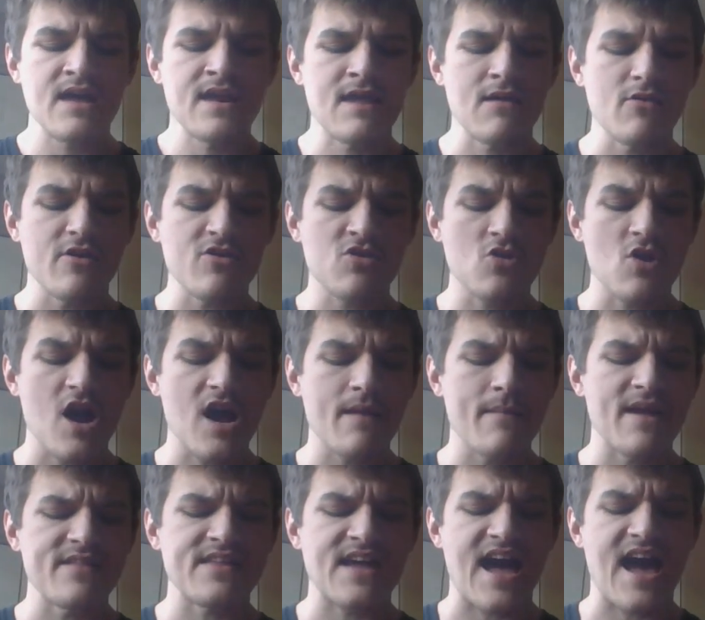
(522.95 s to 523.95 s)
Now, let's talk
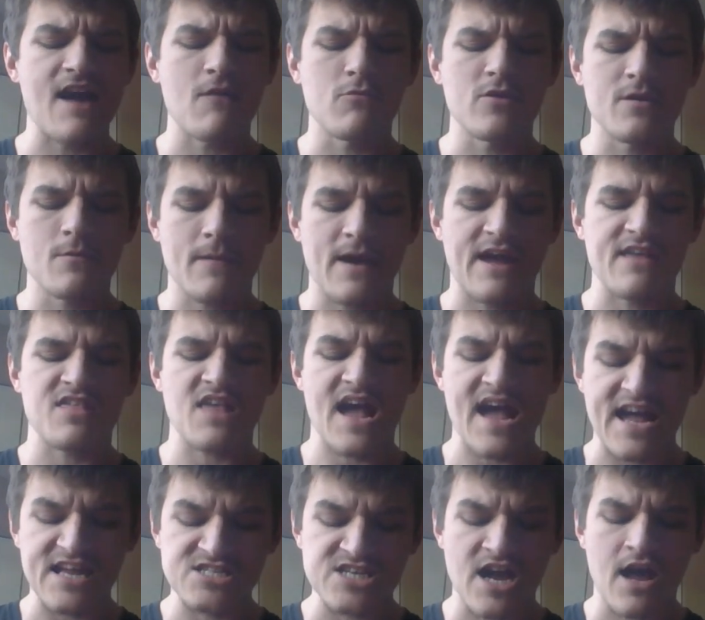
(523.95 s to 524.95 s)
about the guy who won the race,
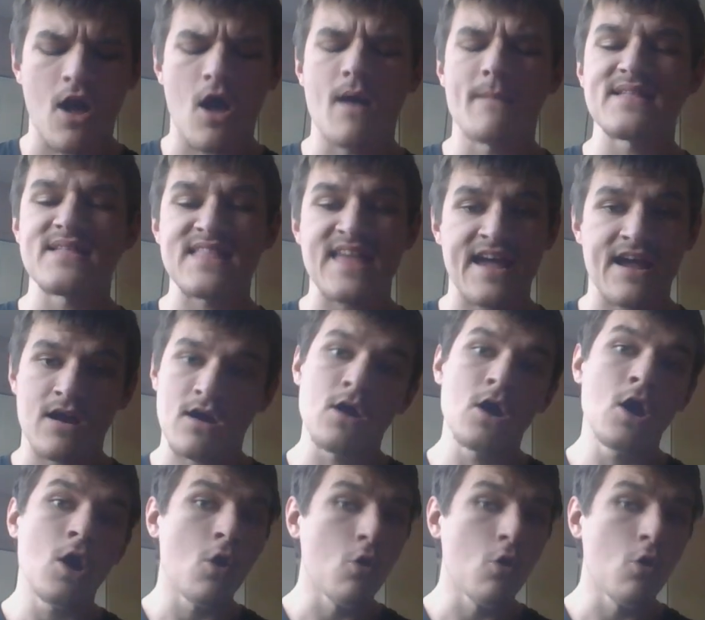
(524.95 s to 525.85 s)
AJ Allmendinger.